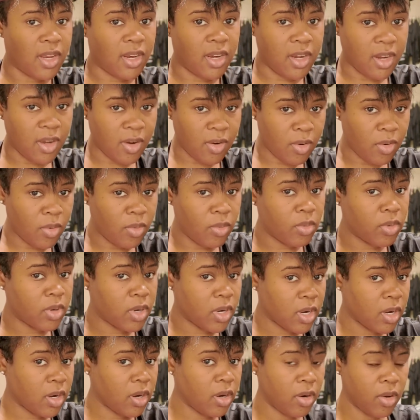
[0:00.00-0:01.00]
Don't
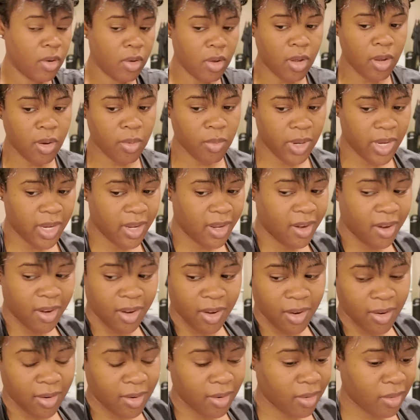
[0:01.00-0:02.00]
curl already
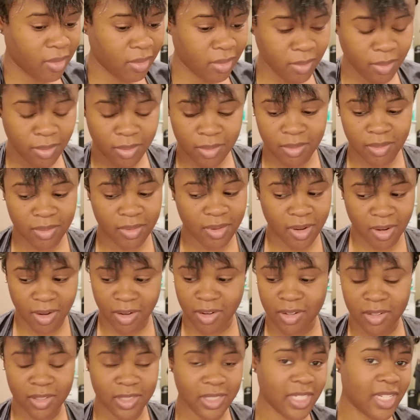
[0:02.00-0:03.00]
curls
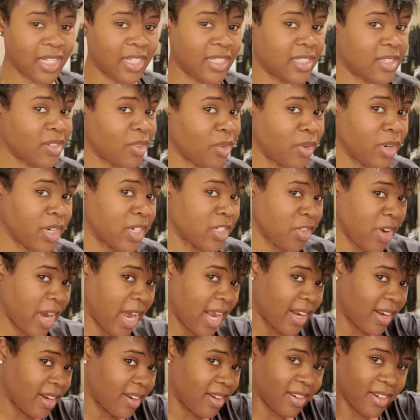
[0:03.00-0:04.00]
or
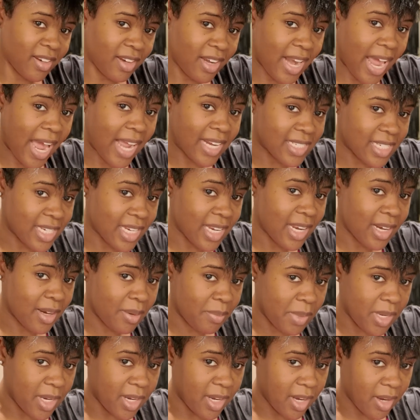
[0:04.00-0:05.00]
try to not to get
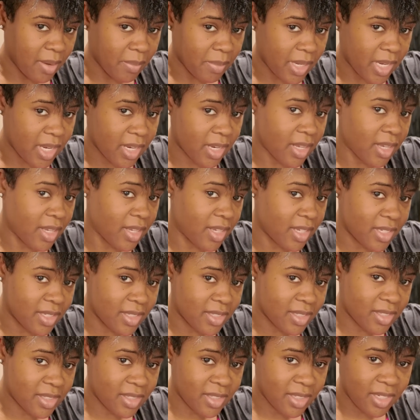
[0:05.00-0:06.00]
them in there,
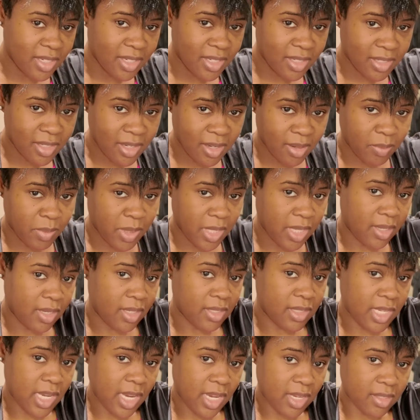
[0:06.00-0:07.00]
because it's gonna be a
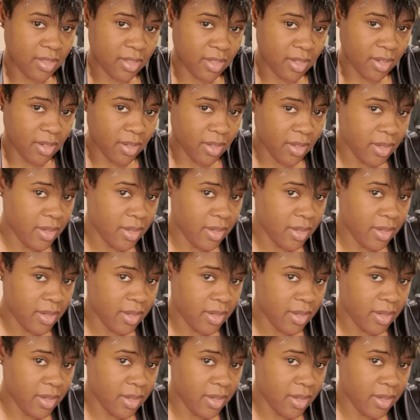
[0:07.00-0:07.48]
disaster.